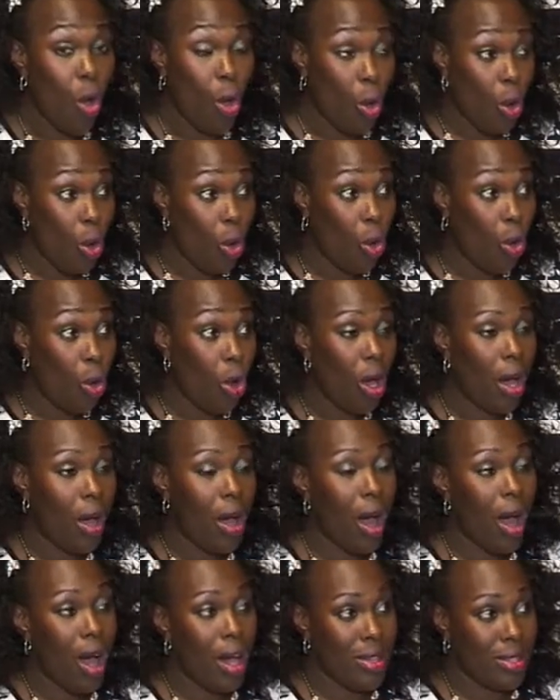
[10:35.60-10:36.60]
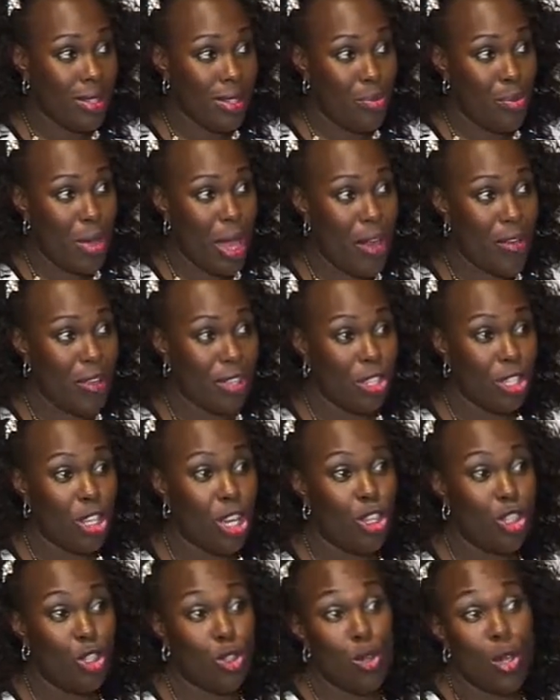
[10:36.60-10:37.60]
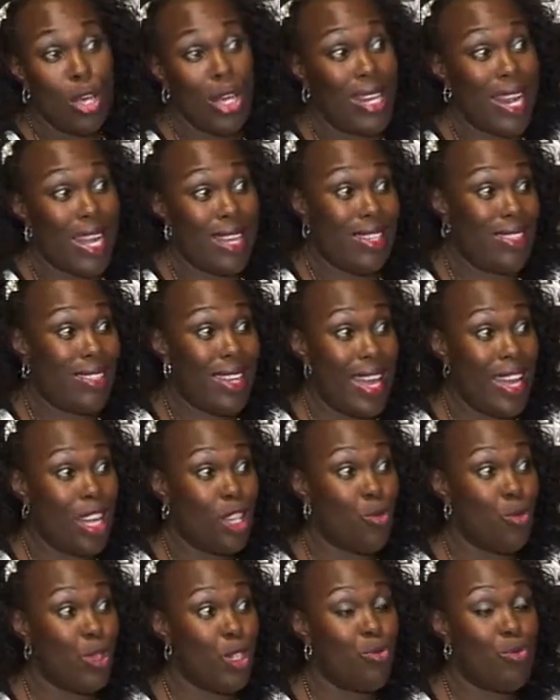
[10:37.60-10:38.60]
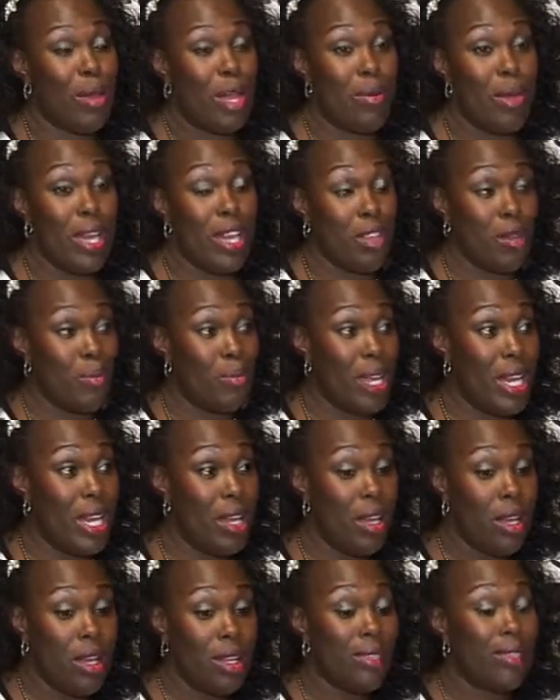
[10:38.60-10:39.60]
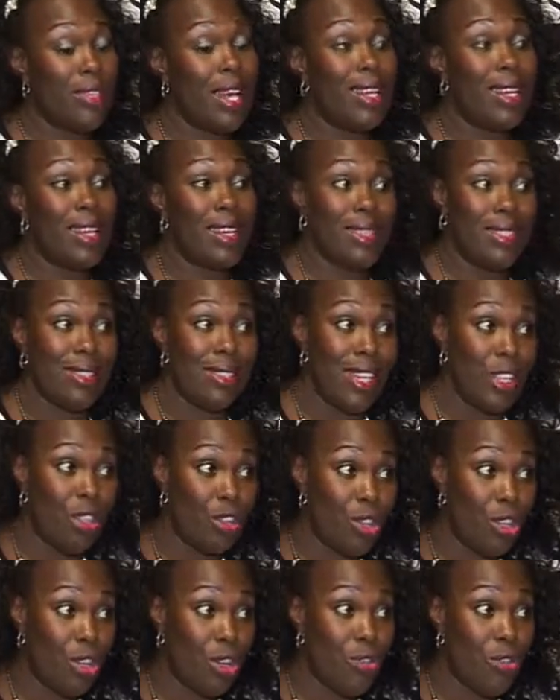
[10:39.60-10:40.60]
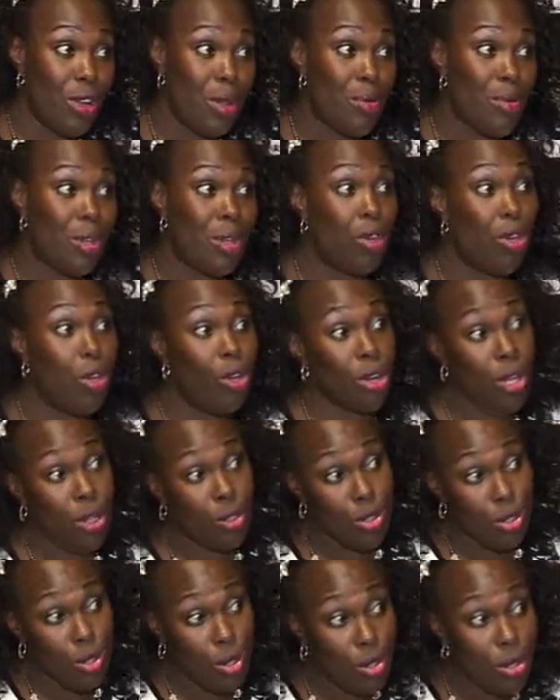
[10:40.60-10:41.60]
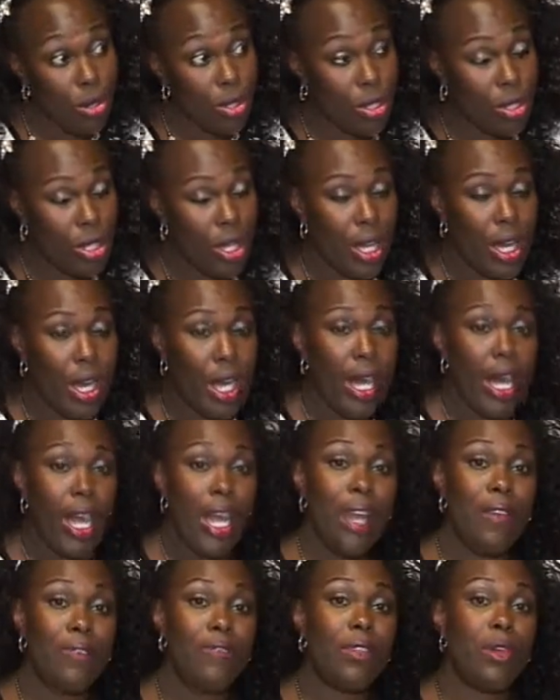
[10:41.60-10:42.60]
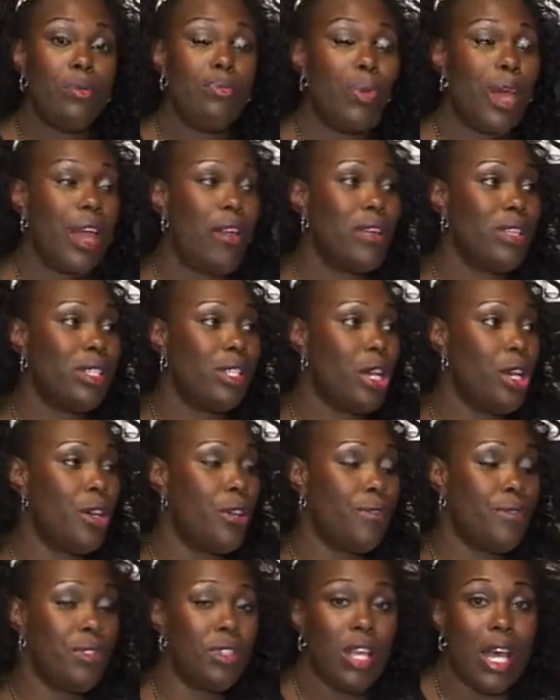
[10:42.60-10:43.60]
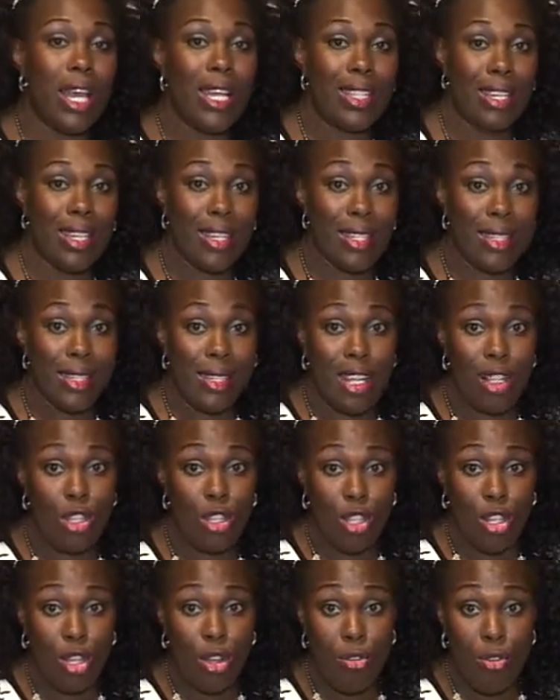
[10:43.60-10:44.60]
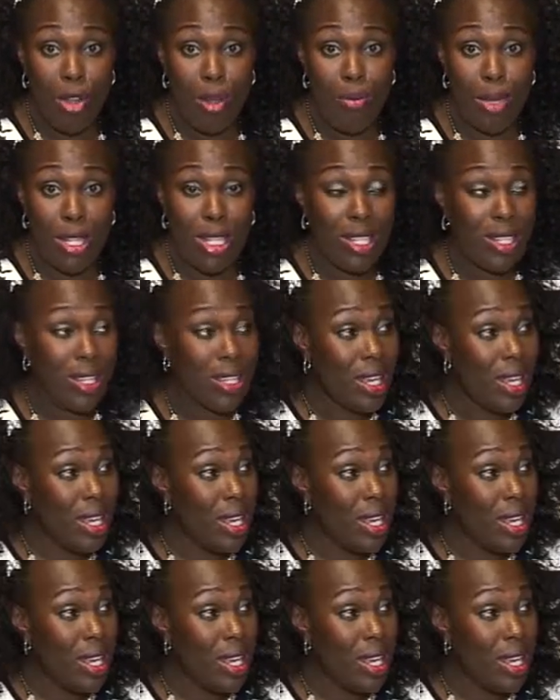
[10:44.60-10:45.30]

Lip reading: or ask the parents to go to a next stage, which may either be sign a consensual agreement or go to court. If the parents have signed a consensual agreement,